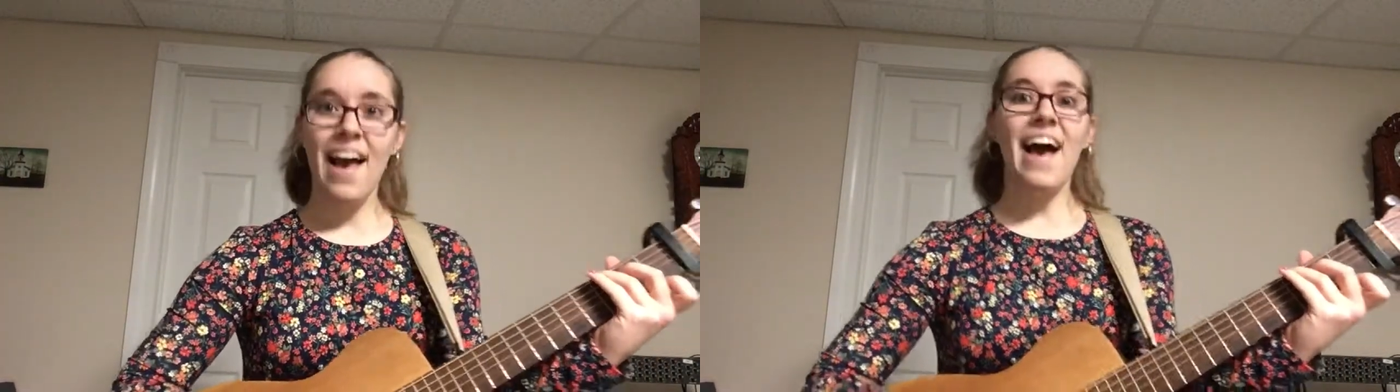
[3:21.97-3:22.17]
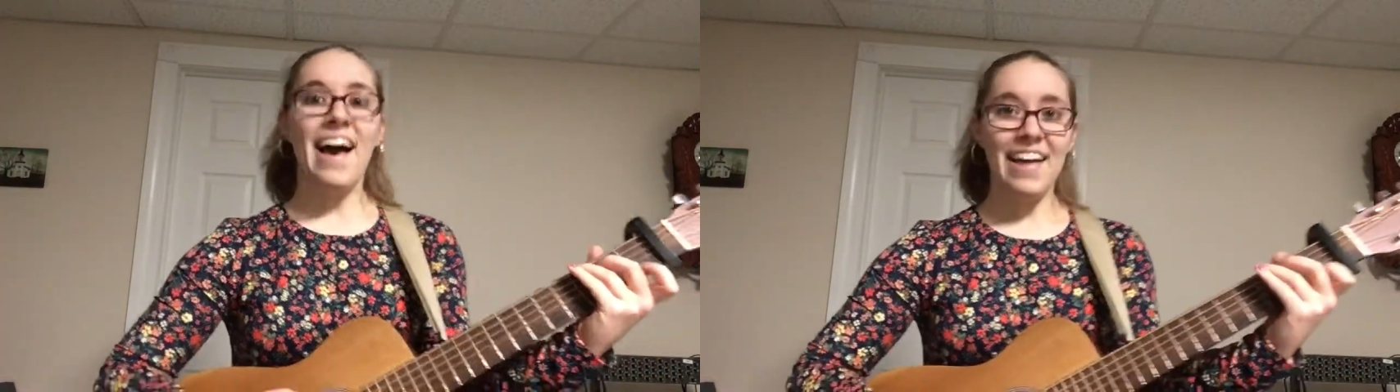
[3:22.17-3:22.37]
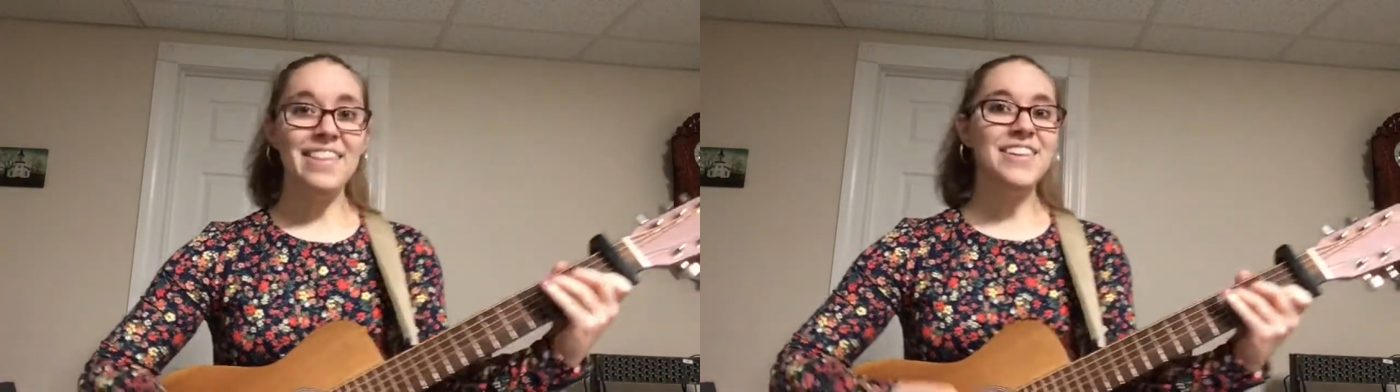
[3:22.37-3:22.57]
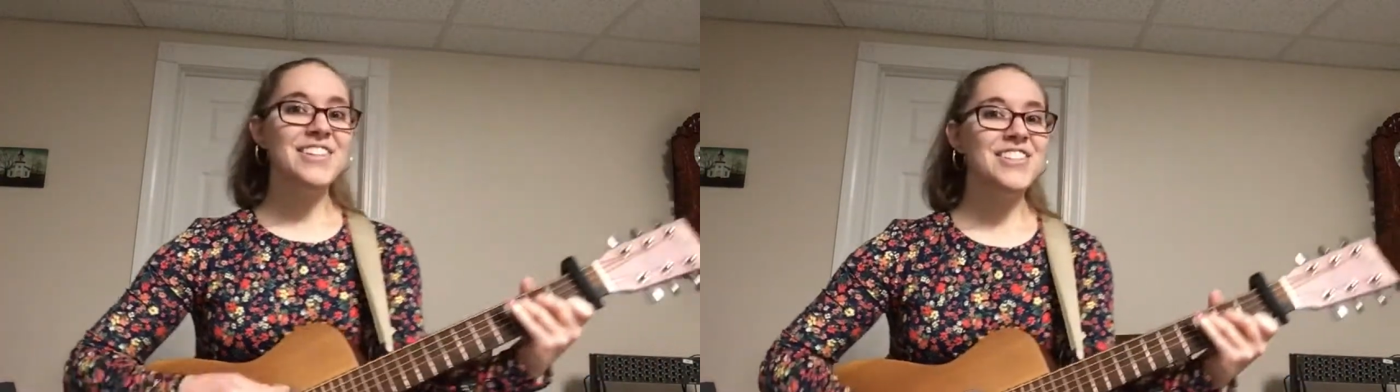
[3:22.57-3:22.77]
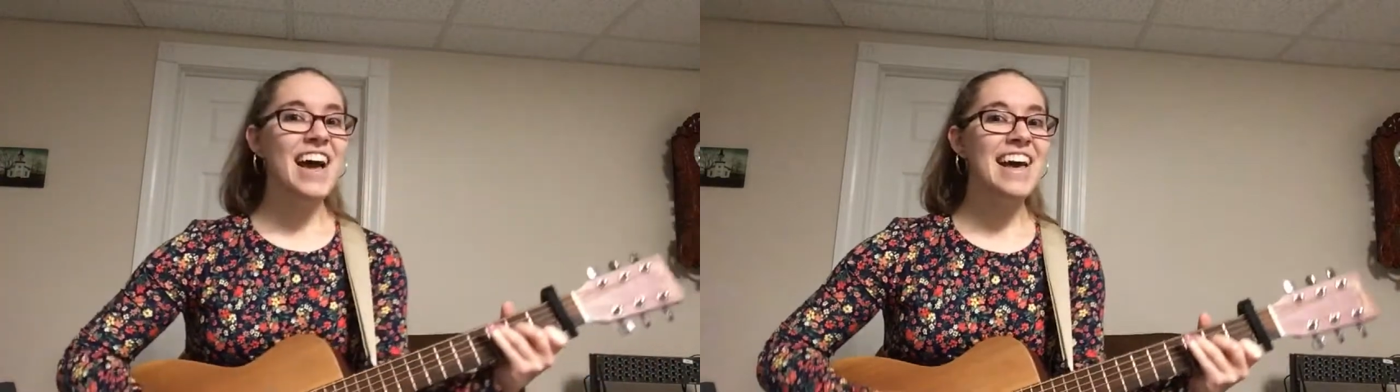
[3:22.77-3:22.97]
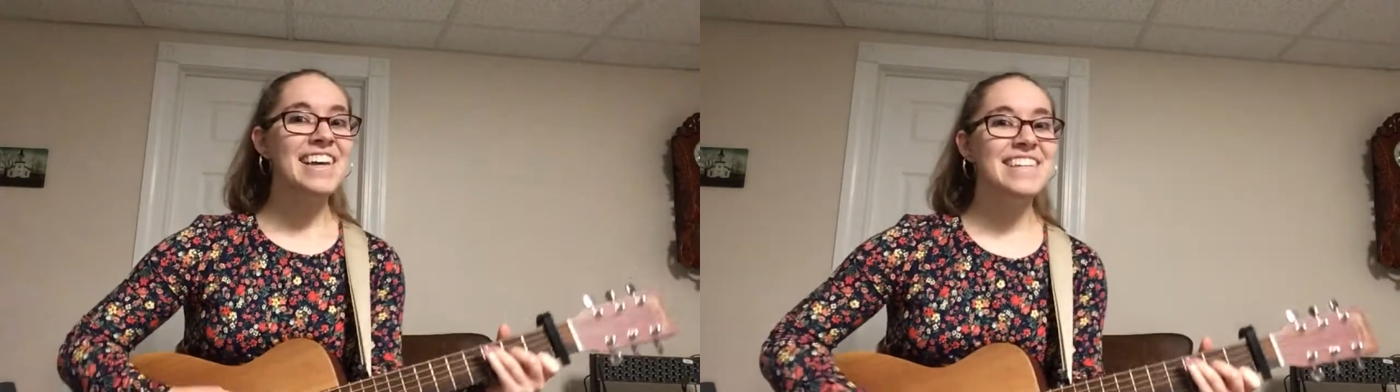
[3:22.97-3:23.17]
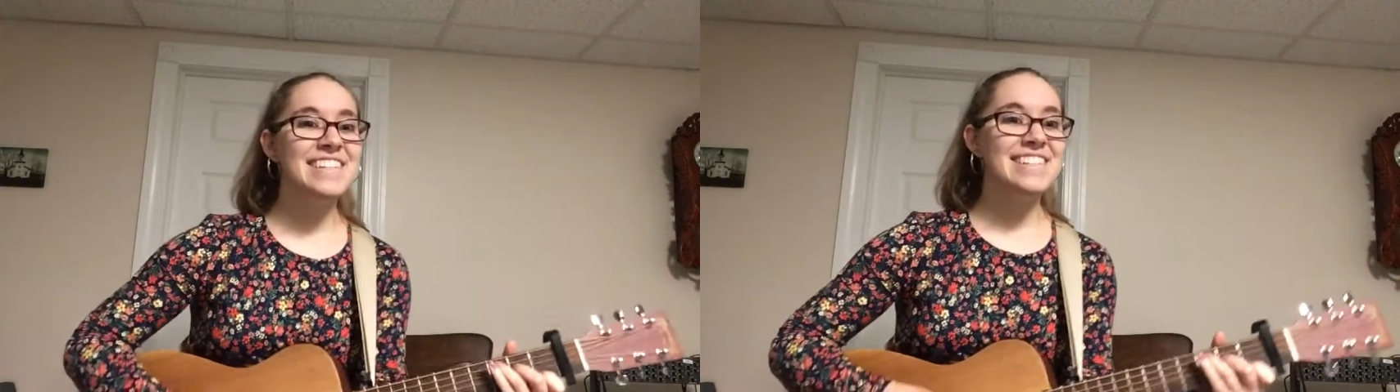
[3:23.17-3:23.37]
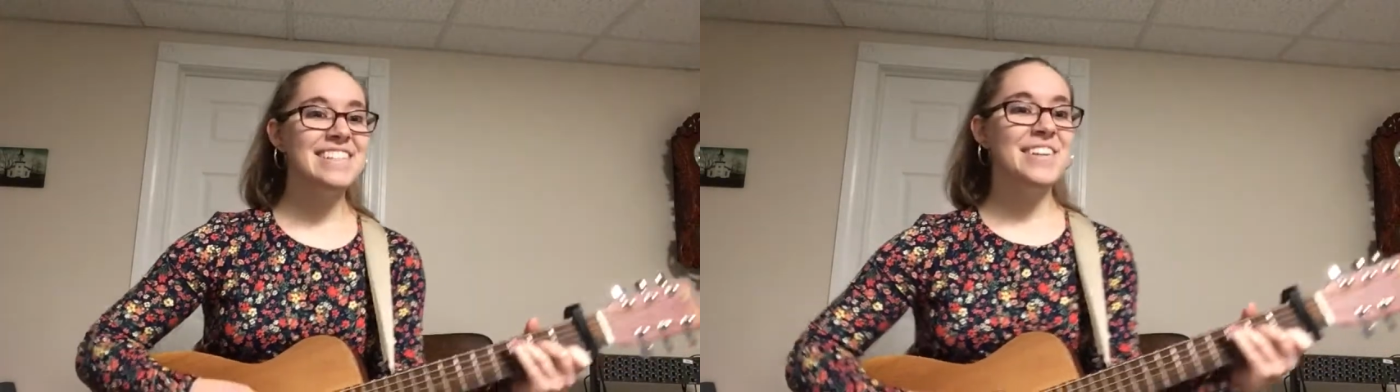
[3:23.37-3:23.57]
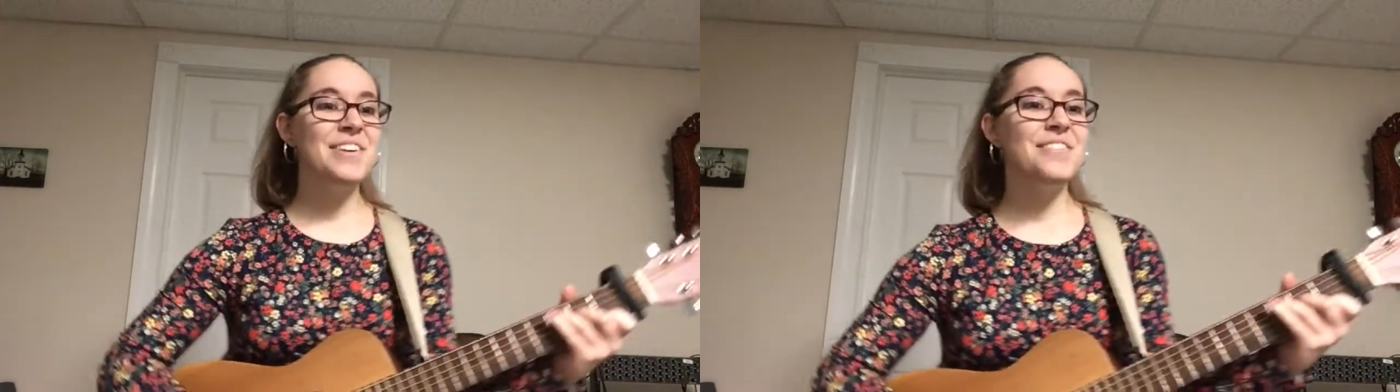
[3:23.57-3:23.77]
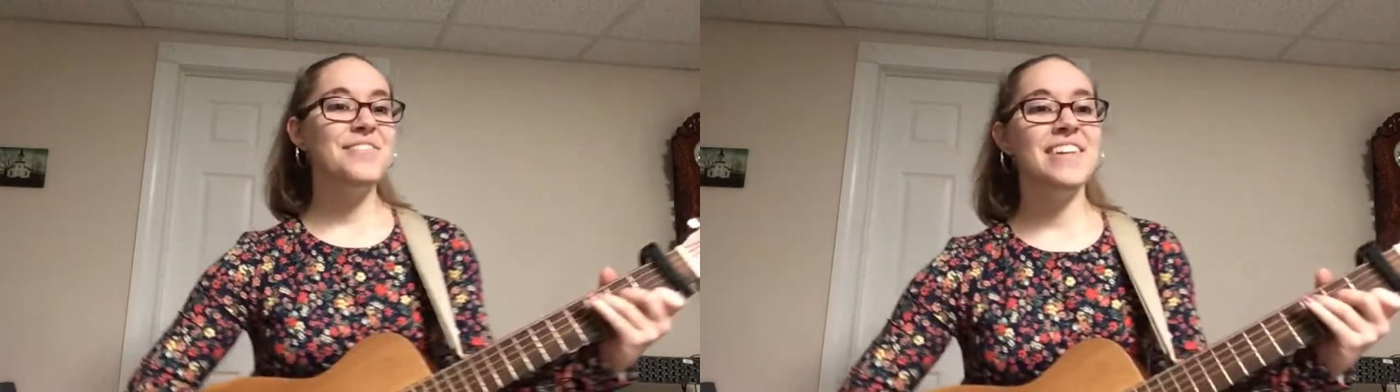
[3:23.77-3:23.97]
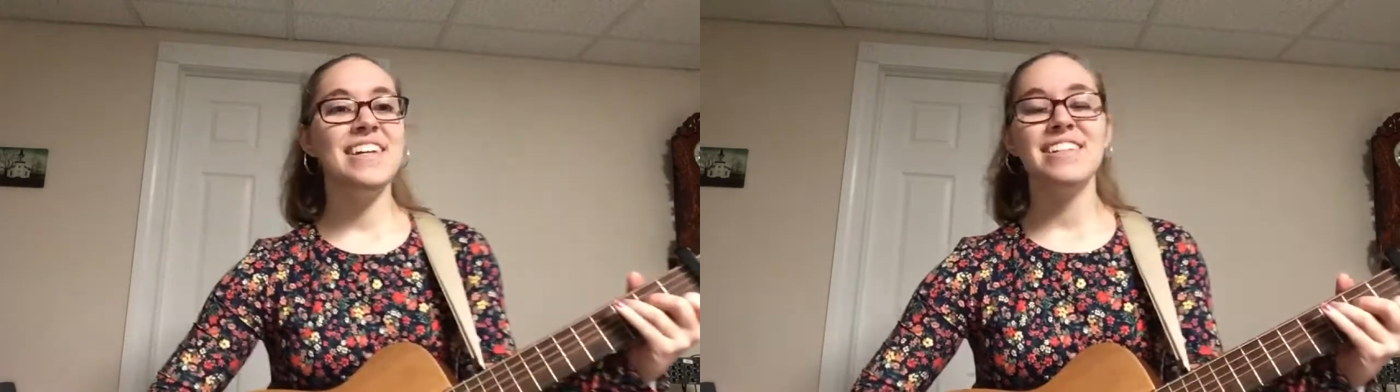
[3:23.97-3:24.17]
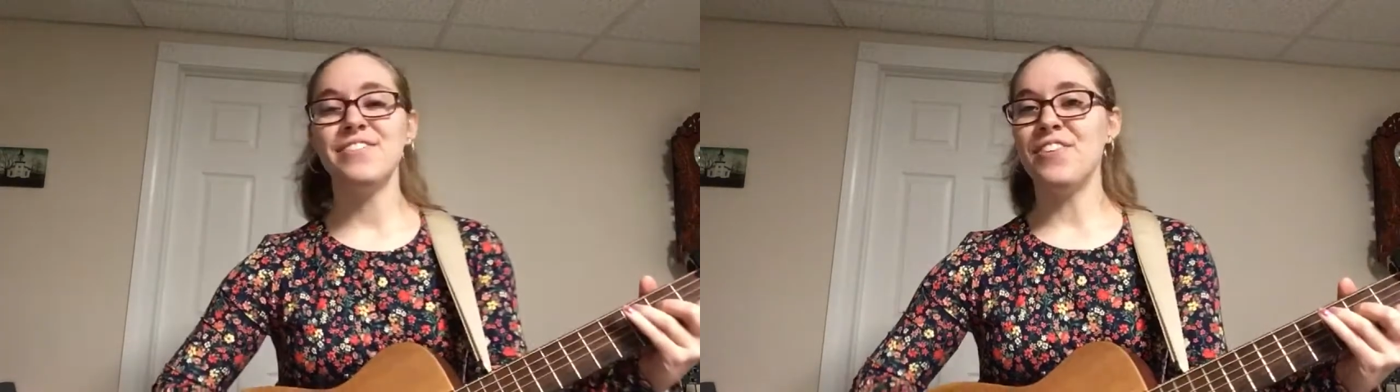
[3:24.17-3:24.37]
and there's giant snowflakes